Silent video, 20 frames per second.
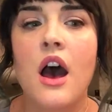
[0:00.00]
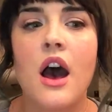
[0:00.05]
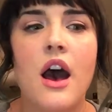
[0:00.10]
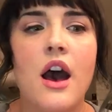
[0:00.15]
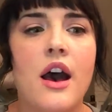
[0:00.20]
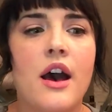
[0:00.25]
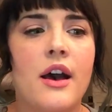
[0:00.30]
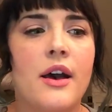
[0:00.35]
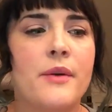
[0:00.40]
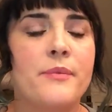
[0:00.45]

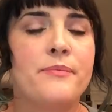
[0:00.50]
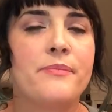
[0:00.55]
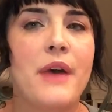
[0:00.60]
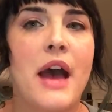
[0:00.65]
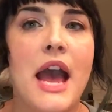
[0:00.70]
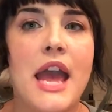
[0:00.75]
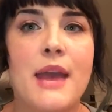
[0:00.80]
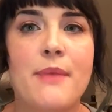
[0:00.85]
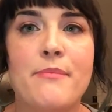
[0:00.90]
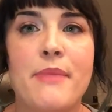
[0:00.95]
I
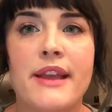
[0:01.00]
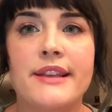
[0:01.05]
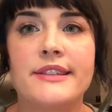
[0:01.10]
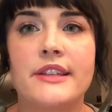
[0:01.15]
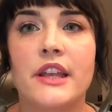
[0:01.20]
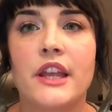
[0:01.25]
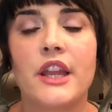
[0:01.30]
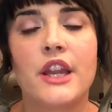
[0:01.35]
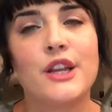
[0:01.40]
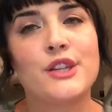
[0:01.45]
am
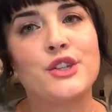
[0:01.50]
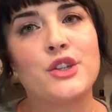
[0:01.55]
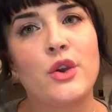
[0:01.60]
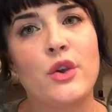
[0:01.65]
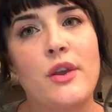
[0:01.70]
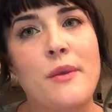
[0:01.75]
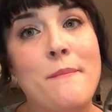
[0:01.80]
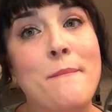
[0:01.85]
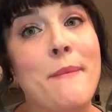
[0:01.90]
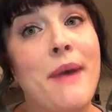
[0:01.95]
basically going to show
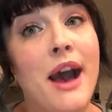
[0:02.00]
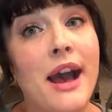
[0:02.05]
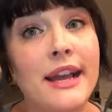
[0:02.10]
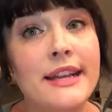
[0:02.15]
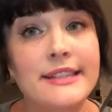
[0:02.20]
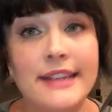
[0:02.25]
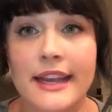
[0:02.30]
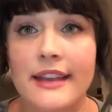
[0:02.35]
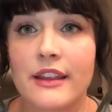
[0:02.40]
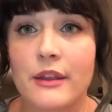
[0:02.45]
you my
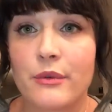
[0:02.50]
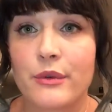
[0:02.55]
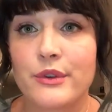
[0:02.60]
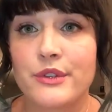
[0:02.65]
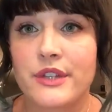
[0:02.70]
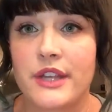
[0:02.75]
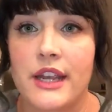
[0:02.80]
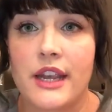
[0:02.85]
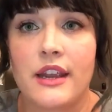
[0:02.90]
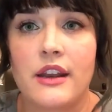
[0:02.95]
daily
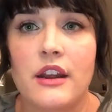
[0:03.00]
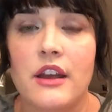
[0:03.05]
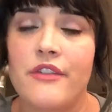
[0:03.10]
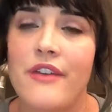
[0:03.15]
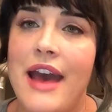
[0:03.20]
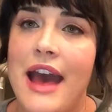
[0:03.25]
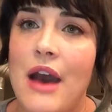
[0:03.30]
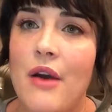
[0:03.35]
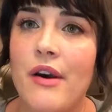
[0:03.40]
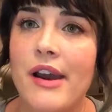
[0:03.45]
routine of
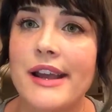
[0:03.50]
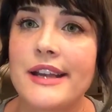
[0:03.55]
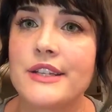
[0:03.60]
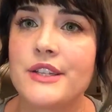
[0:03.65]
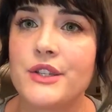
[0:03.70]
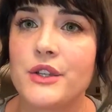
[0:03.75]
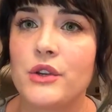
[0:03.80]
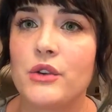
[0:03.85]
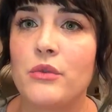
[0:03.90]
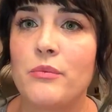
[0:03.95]
how I
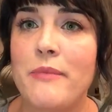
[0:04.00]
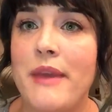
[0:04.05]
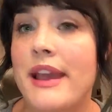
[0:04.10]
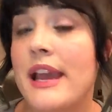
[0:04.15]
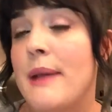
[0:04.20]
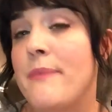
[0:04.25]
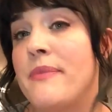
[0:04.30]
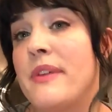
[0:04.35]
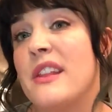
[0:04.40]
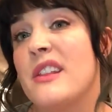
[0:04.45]
do
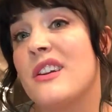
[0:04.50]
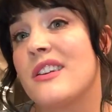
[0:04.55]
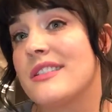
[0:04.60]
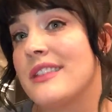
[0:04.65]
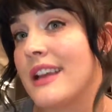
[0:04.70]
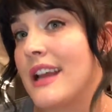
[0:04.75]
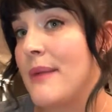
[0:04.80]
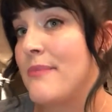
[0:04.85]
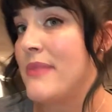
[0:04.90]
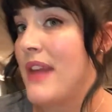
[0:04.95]
makeup that looks
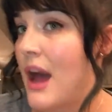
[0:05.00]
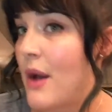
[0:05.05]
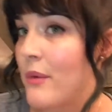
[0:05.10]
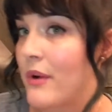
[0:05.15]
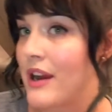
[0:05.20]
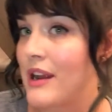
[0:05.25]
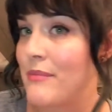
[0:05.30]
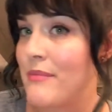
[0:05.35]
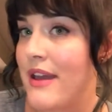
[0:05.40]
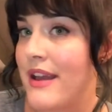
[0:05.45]
like I'm not
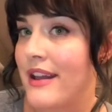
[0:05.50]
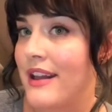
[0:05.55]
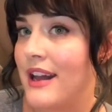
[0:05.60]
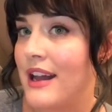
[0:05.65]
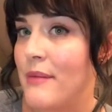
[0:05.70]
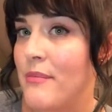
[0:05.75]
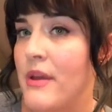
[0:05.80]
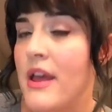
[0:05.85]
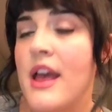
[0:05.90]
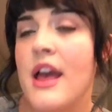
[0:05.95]
wearing
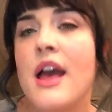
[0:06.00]
makeup,